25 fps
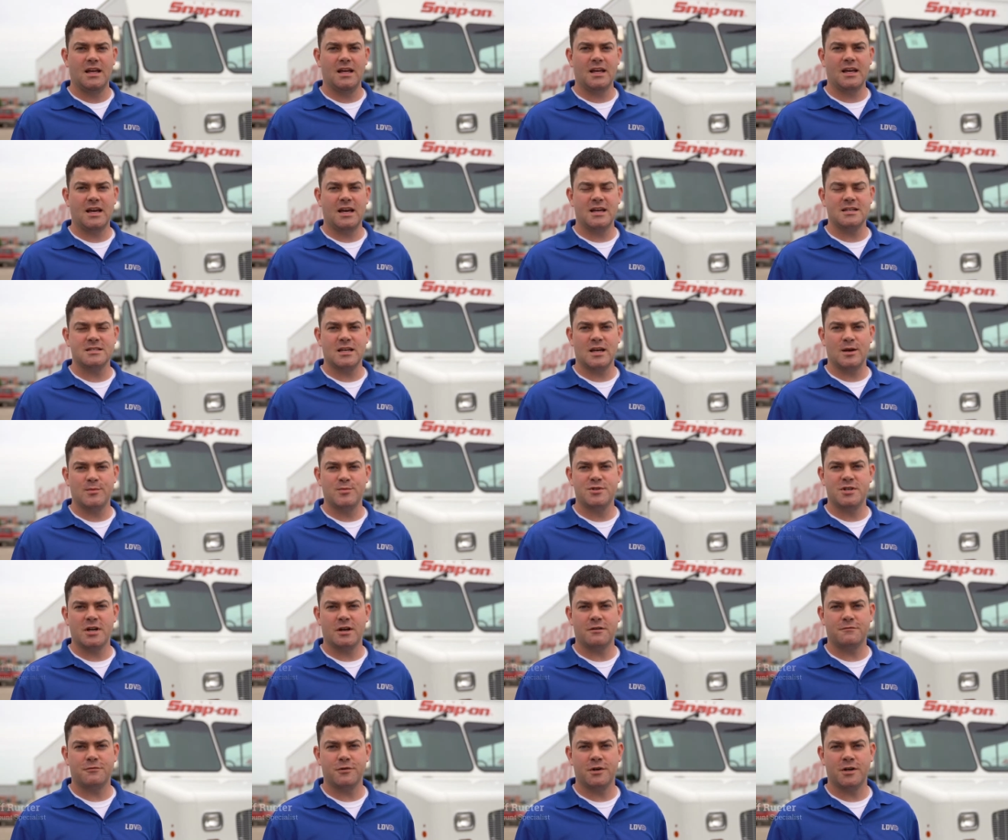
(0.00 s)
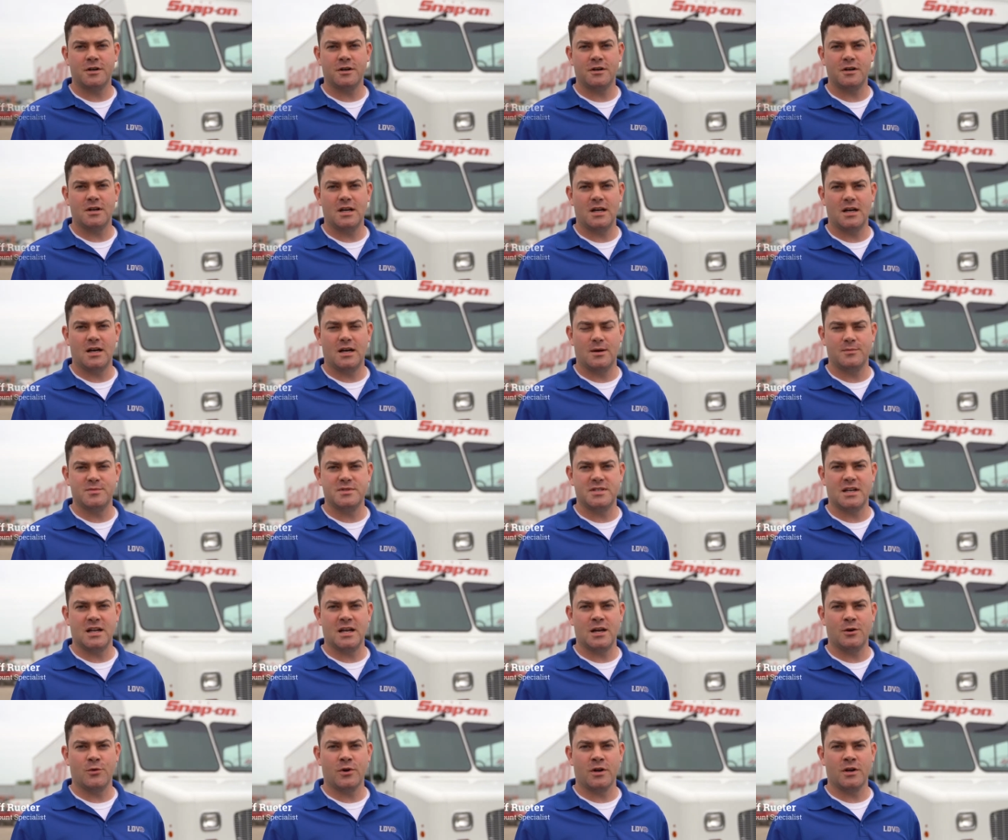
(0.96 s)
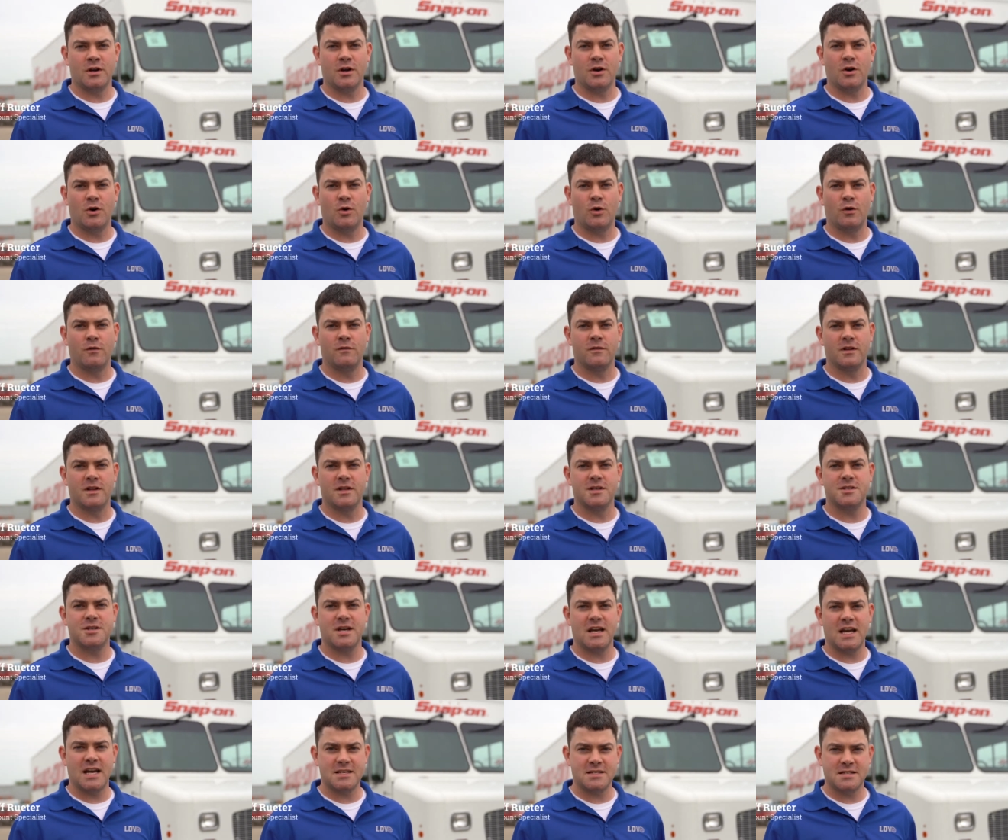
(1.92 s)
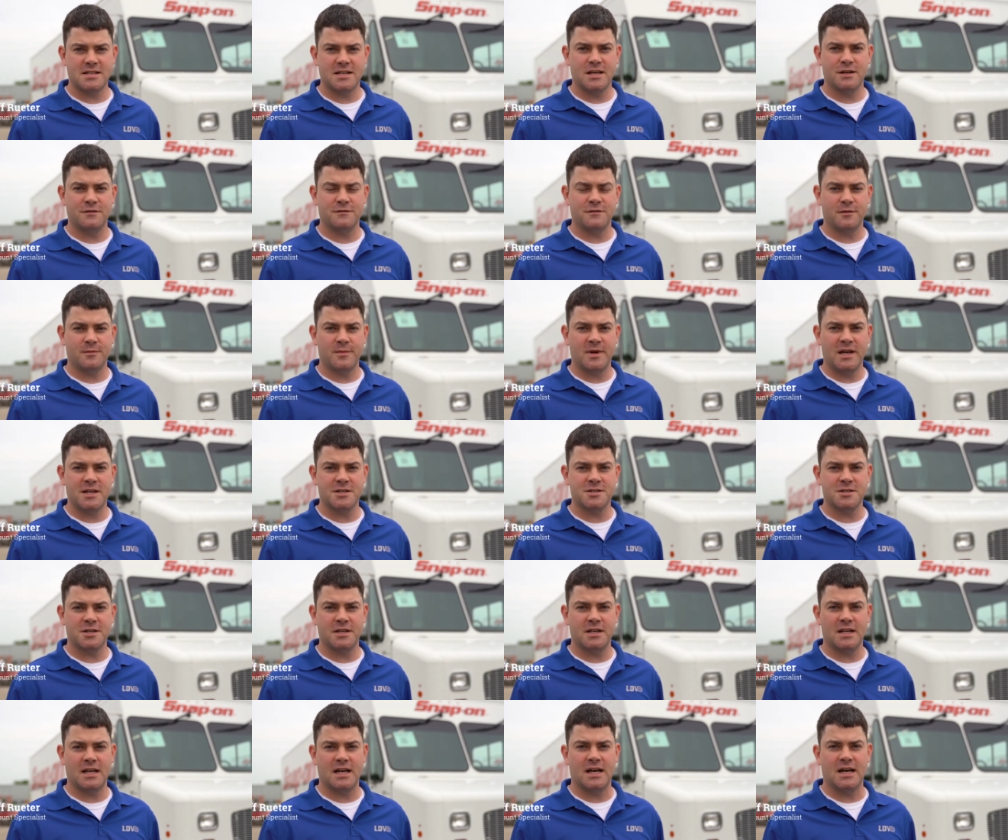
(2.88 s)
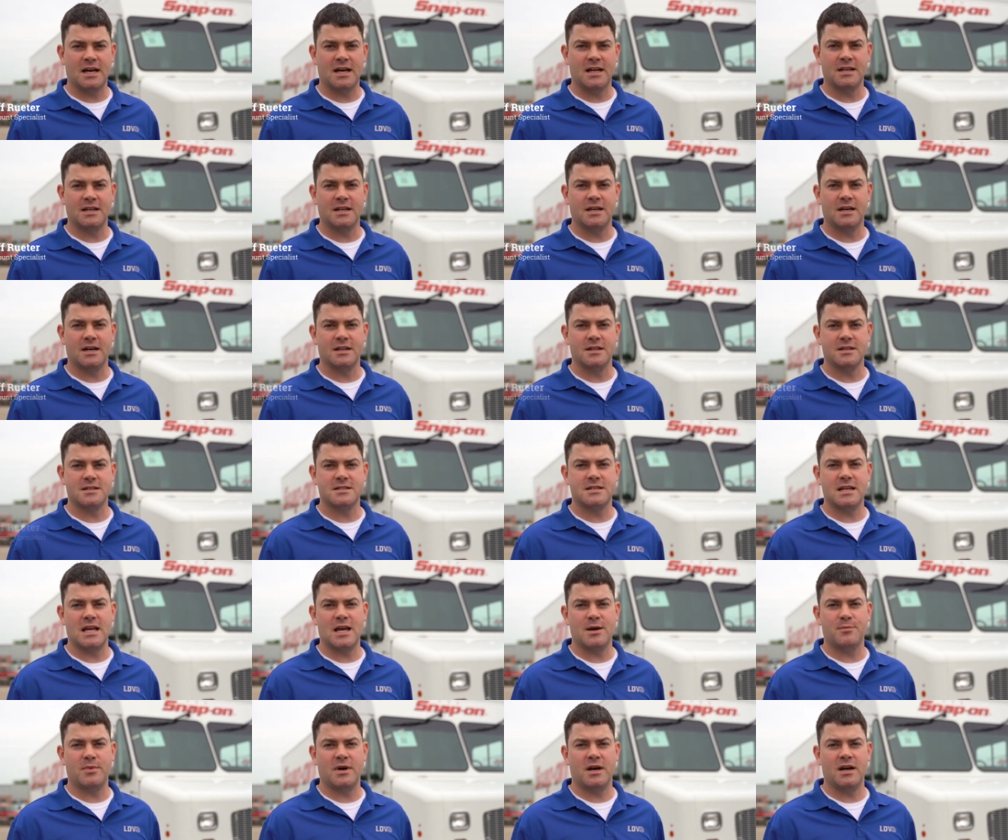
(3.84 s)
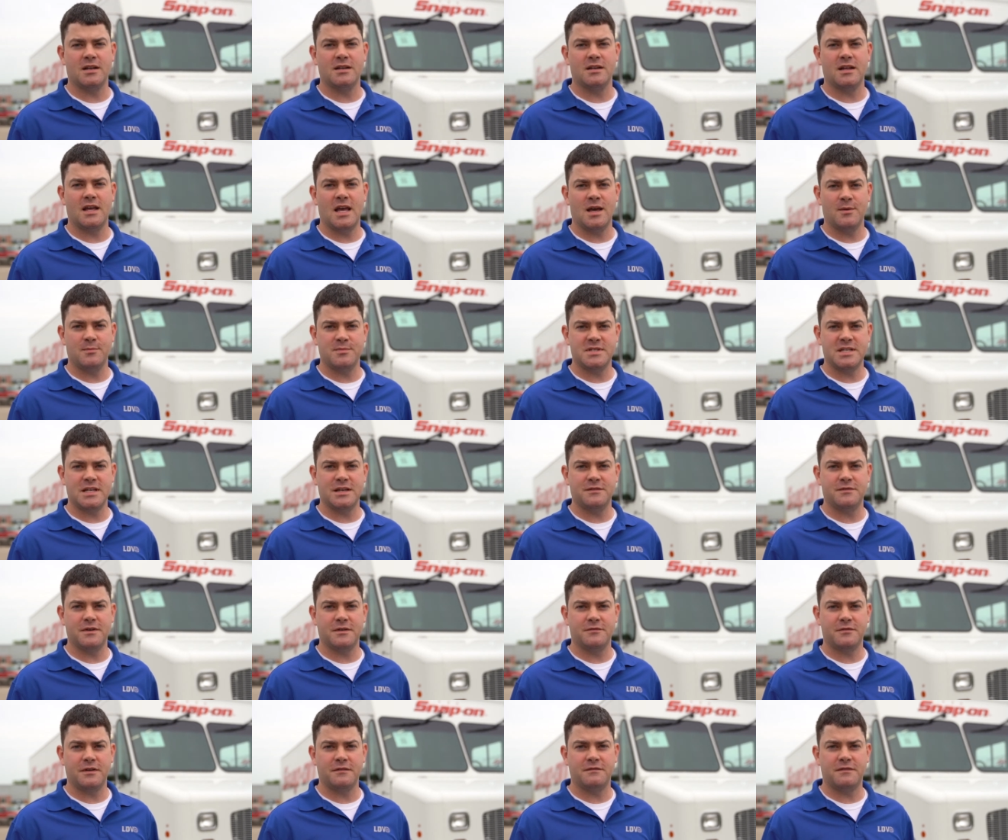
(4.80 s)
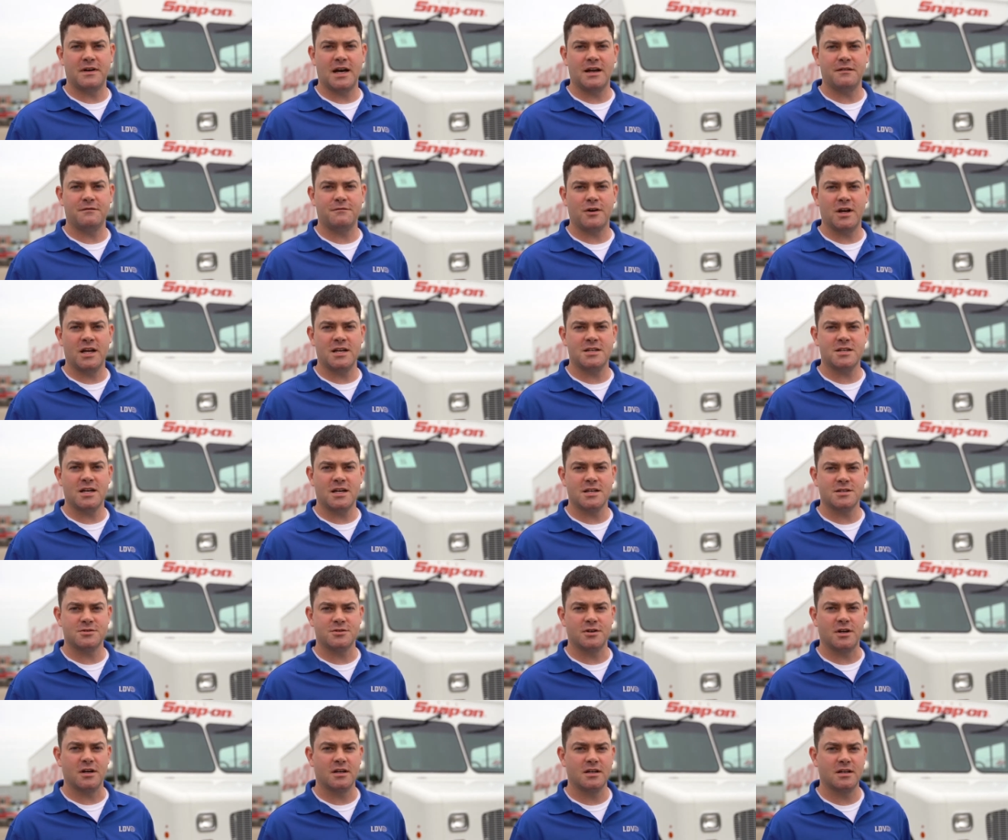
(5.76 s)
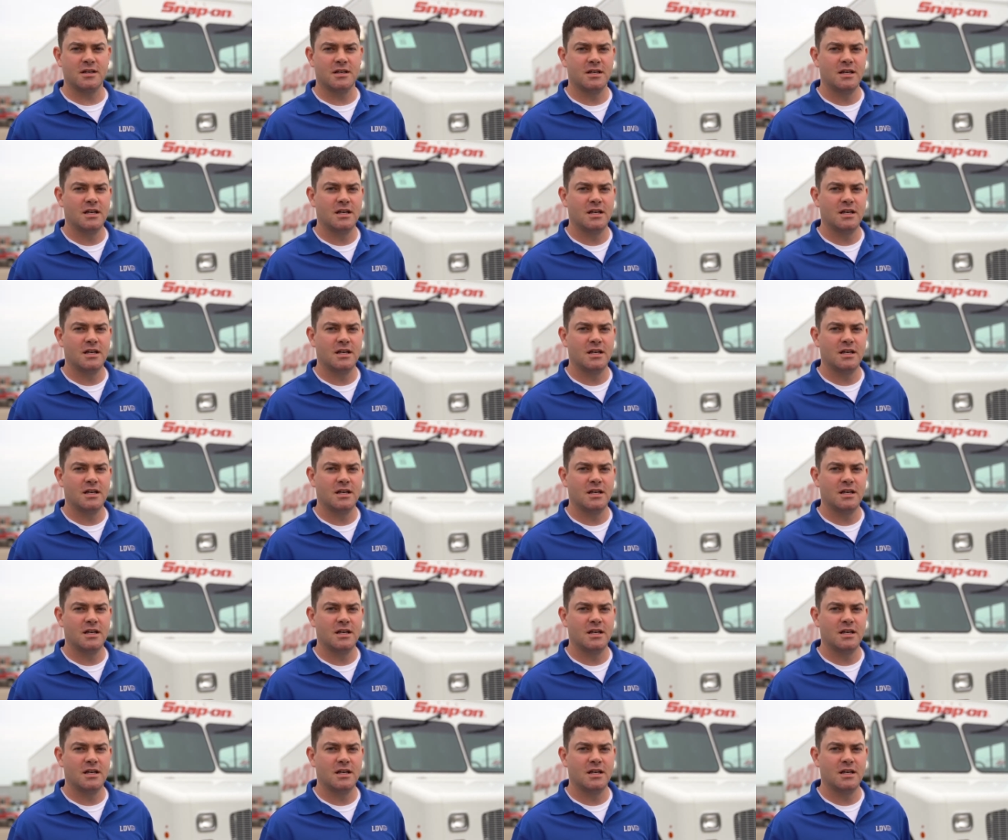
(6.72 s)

Hey guys, I'm Jeff Ritter. Today we're going to go over the chassis information on the Snap-on MT-55 franchise truck.